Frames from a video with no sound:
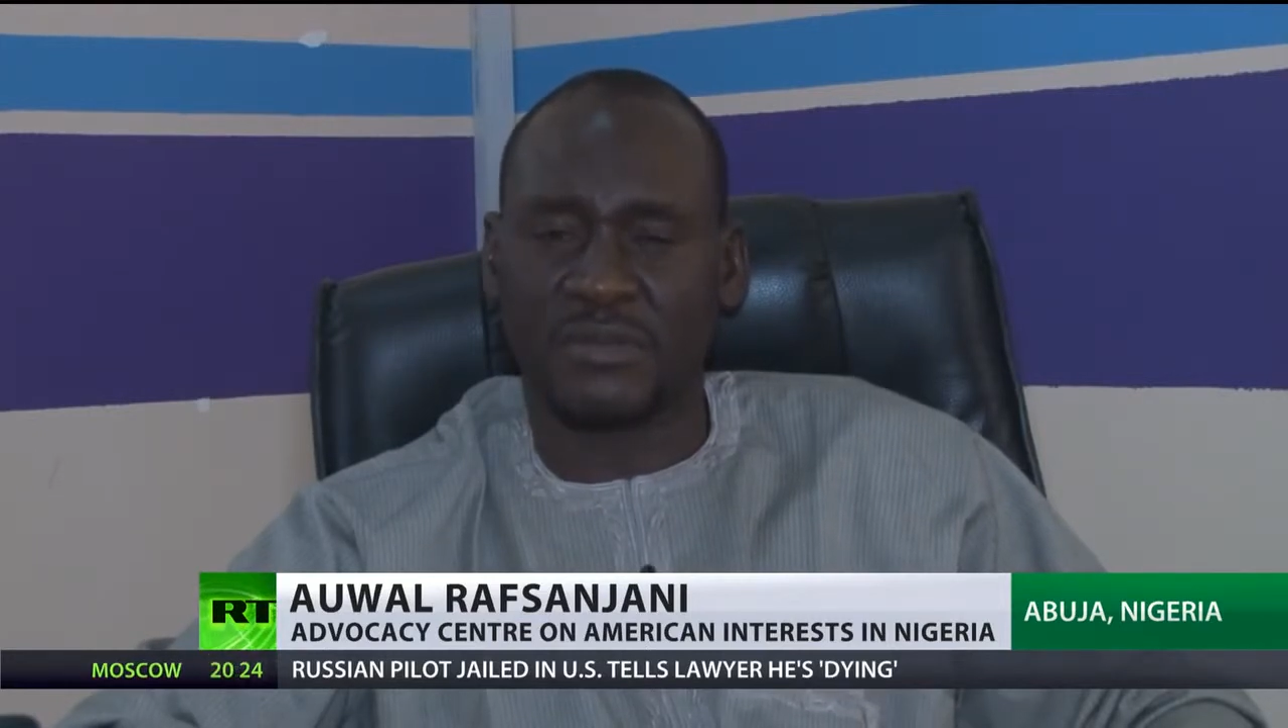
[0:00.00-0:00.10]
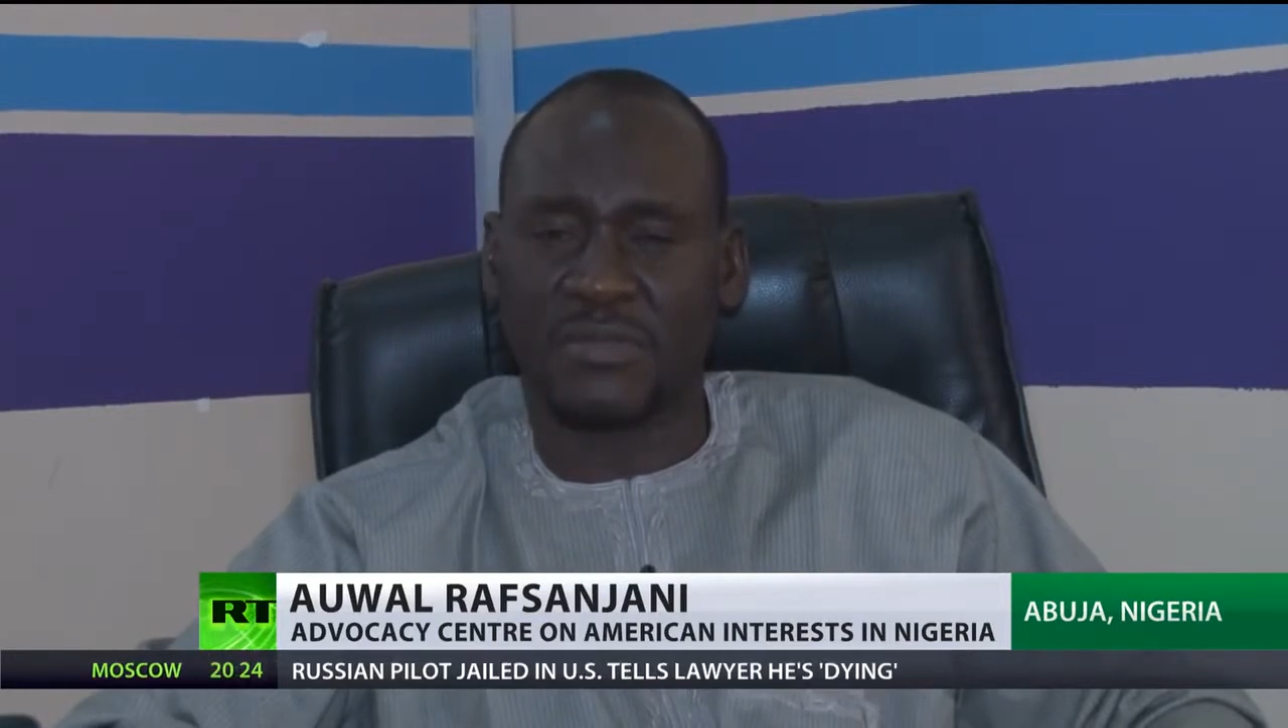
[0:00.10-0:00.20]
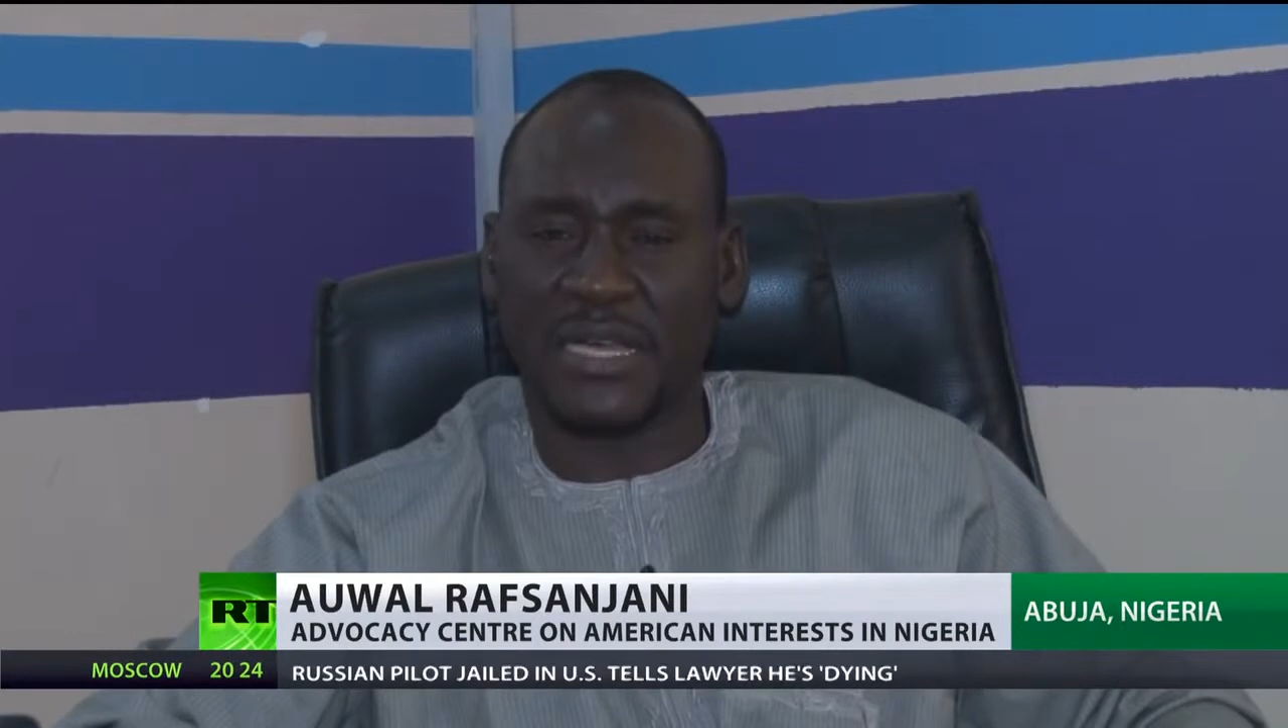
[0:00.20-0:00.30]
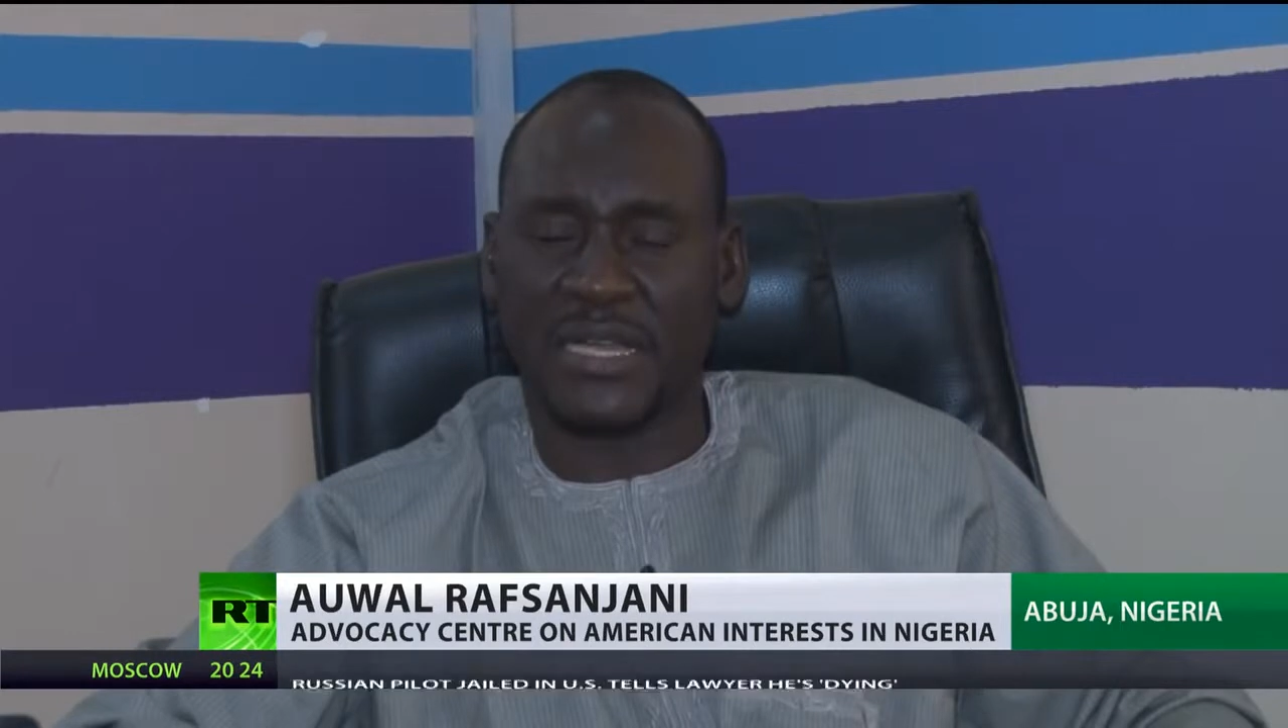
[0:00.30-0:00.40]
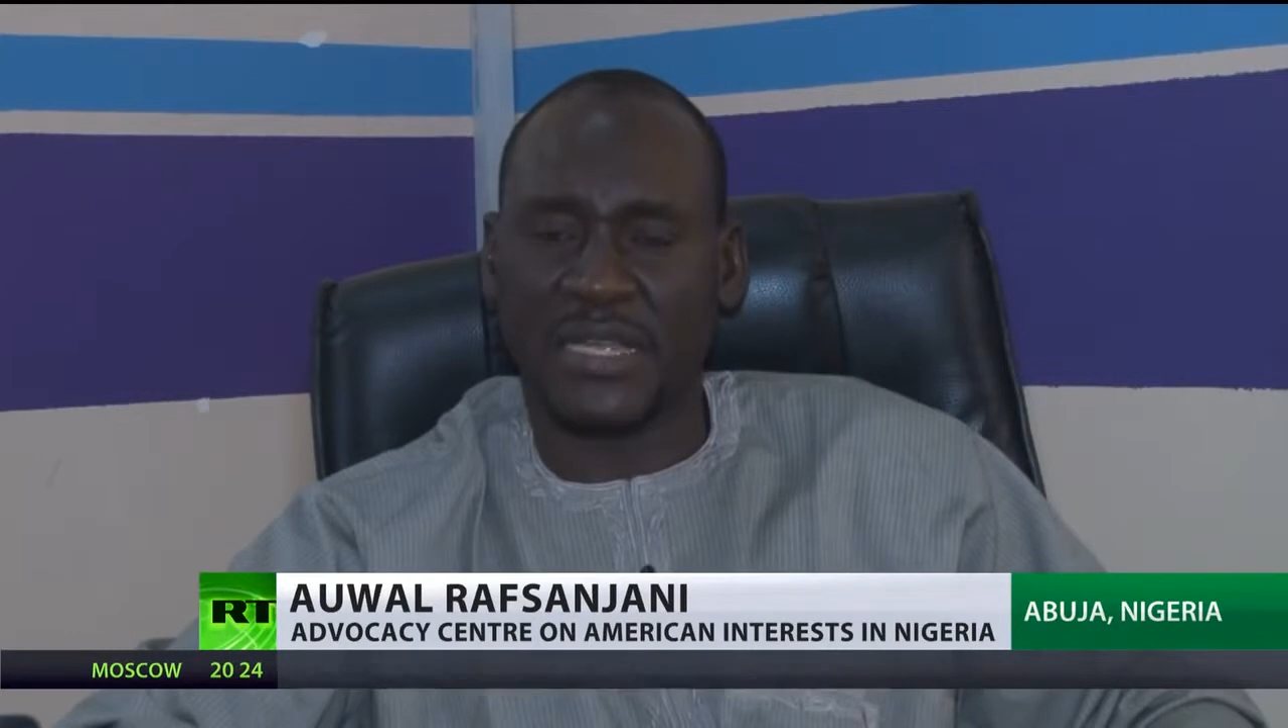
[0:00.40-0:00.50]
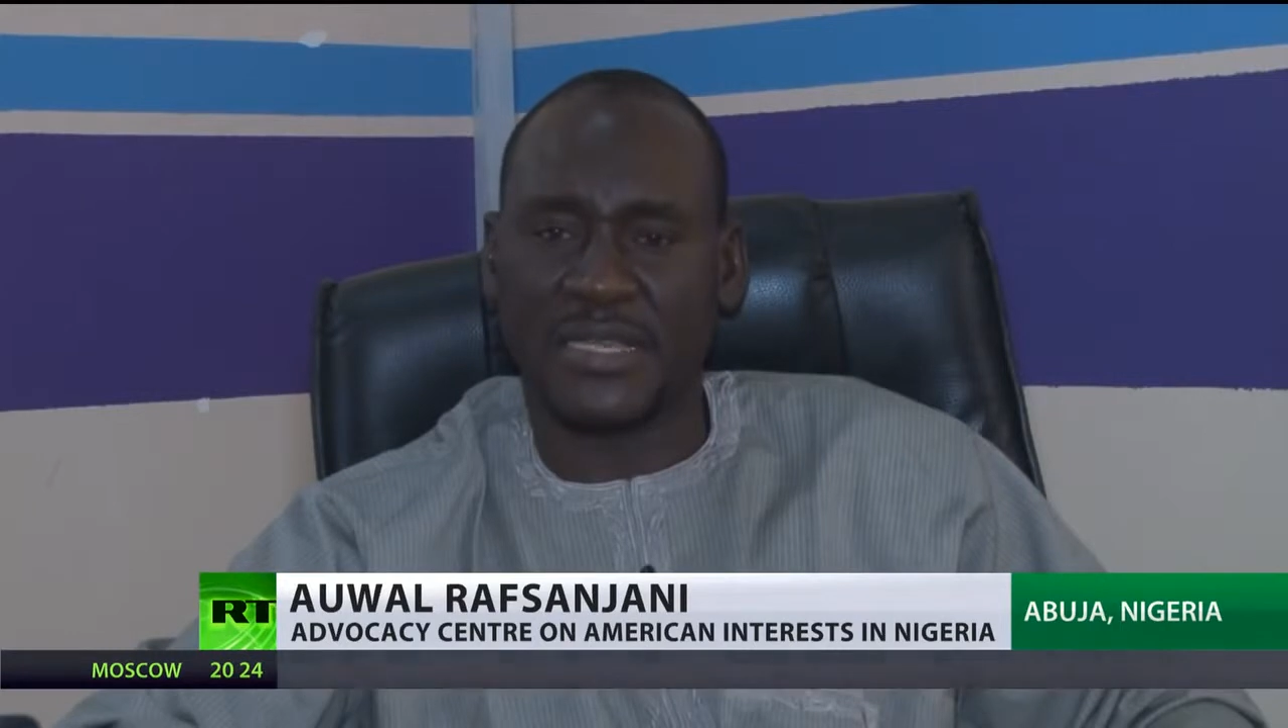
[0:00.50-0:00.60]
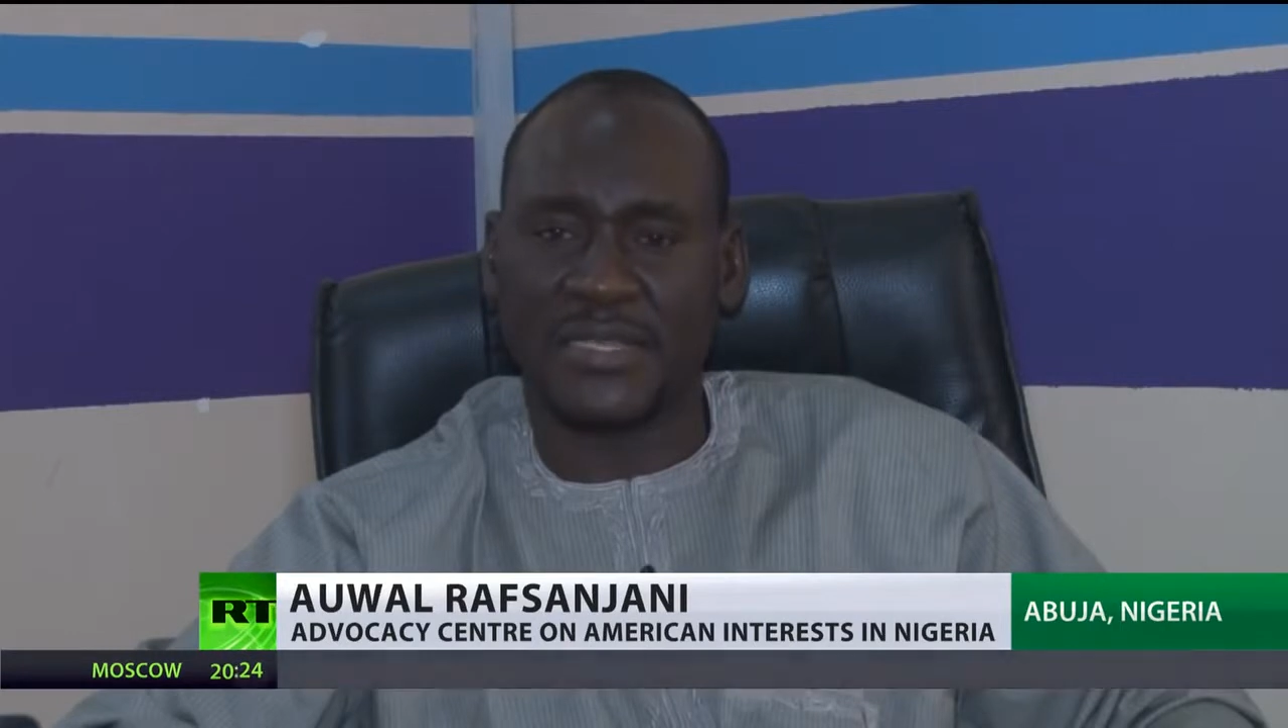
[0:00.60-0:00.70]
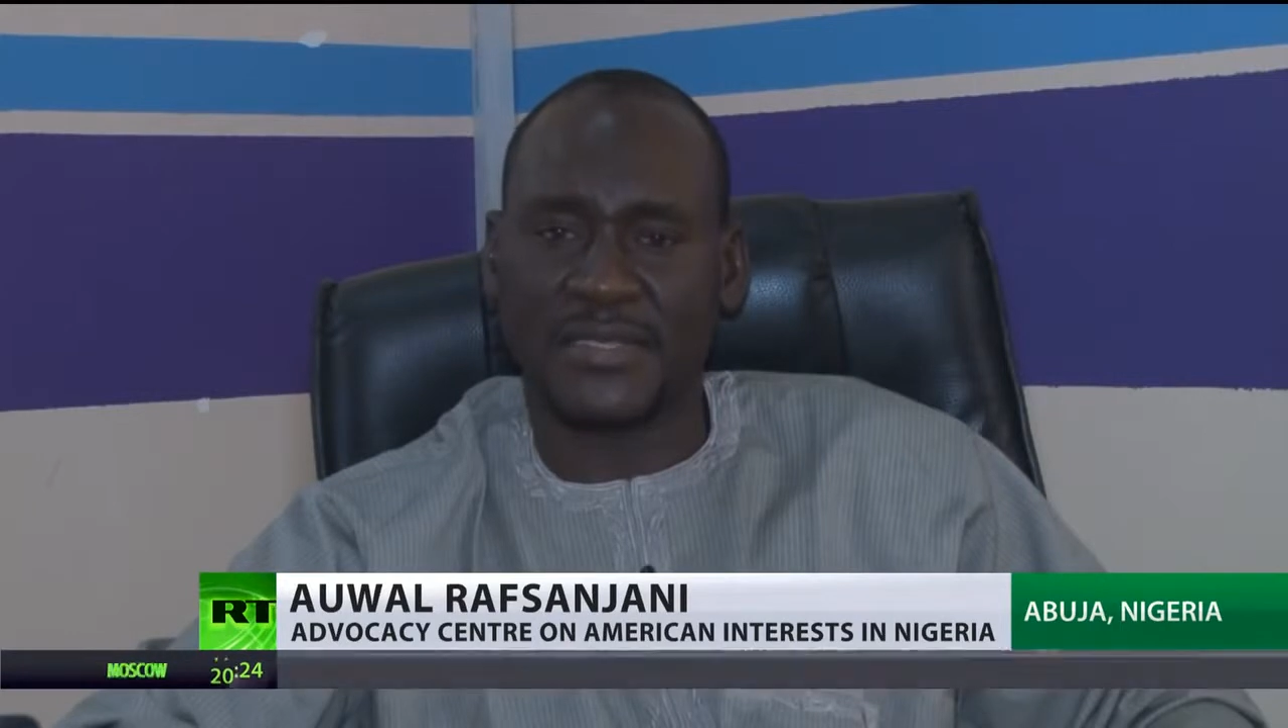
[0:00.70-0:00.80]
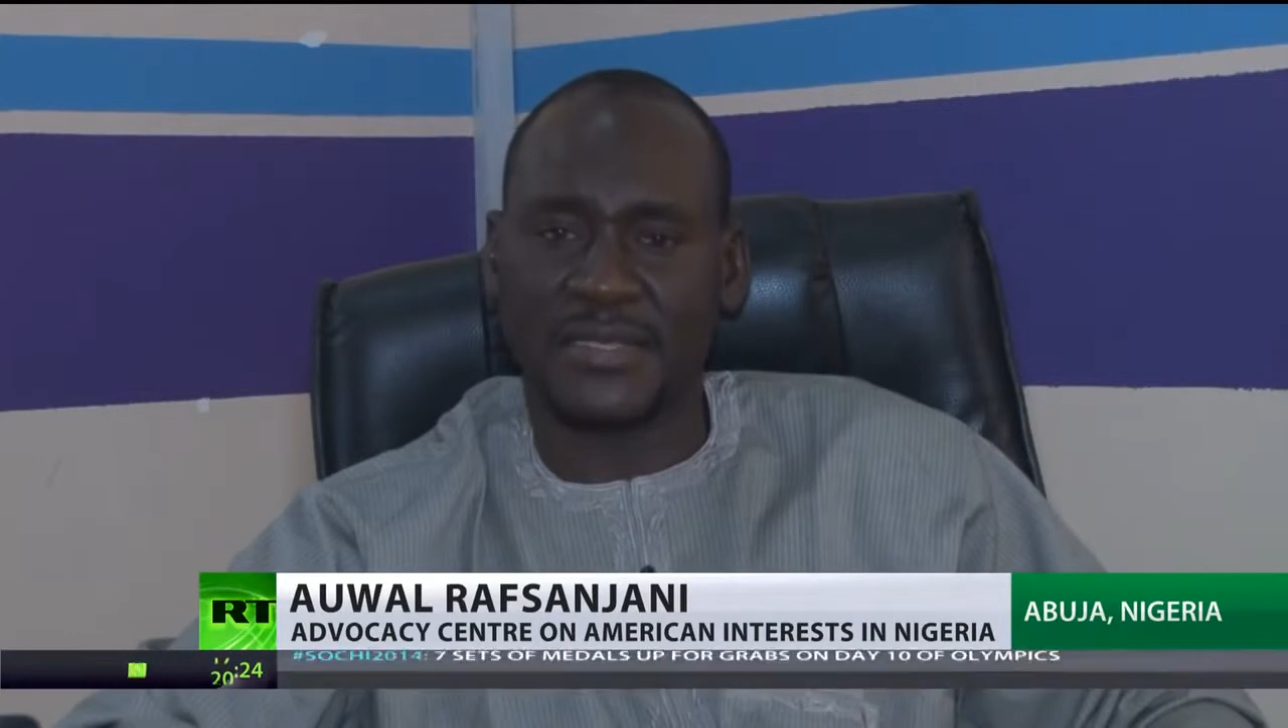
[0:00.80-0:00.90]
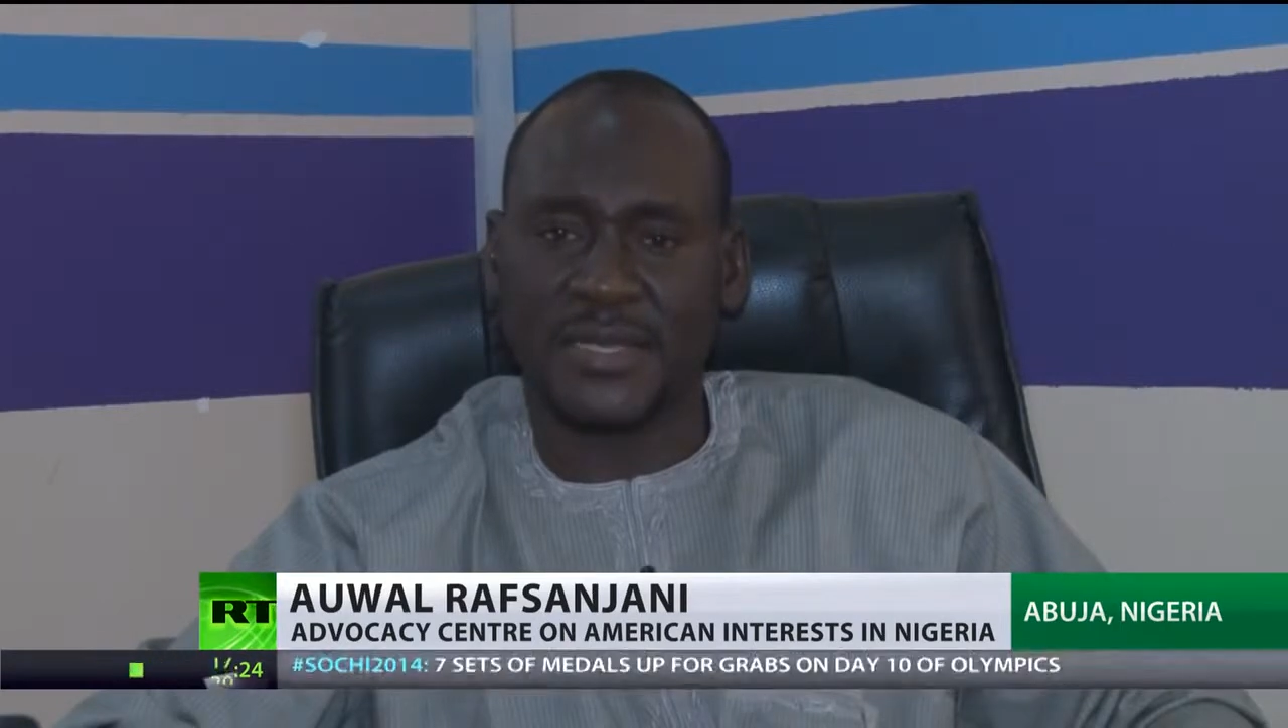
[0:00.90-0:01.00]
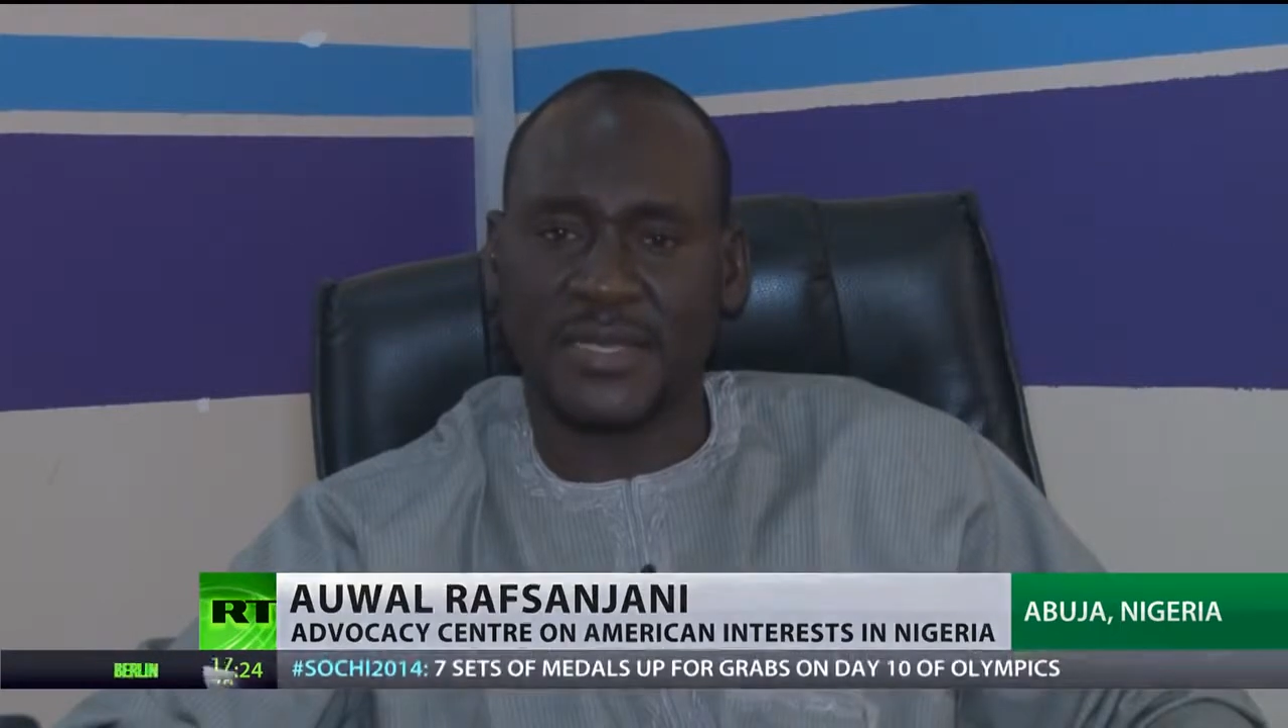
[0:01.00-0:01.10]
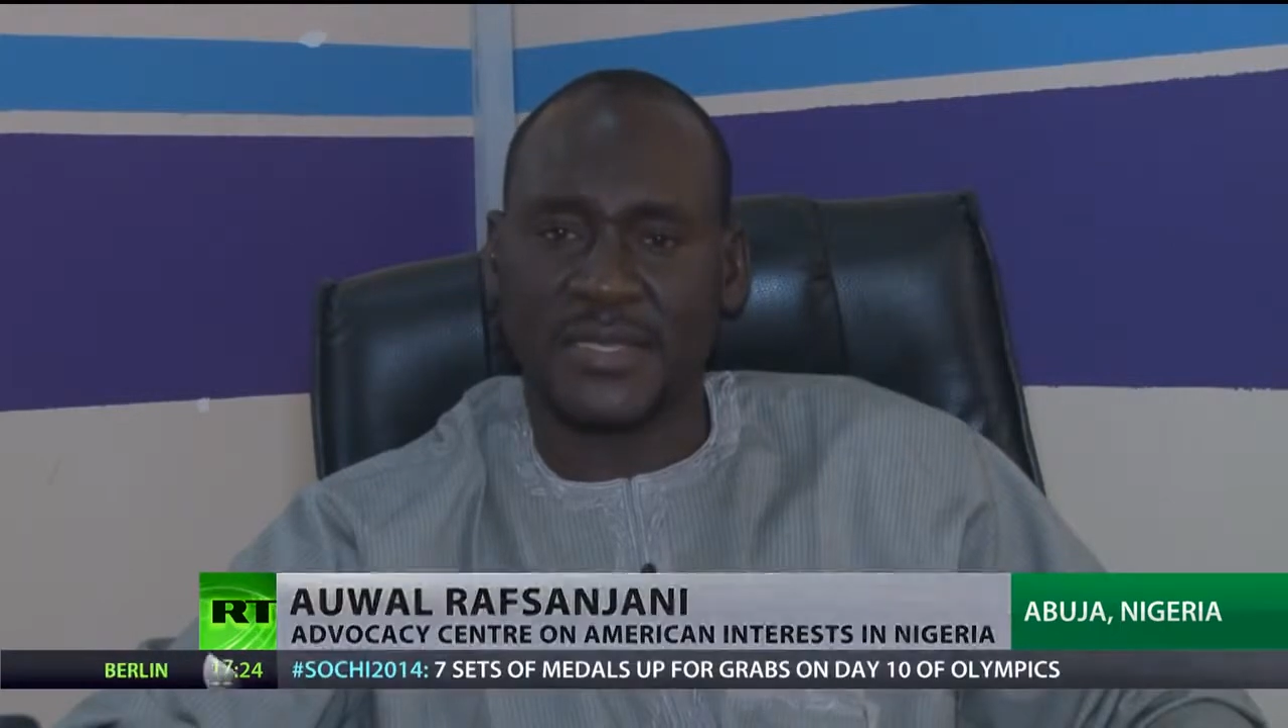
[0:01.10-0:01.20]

violence,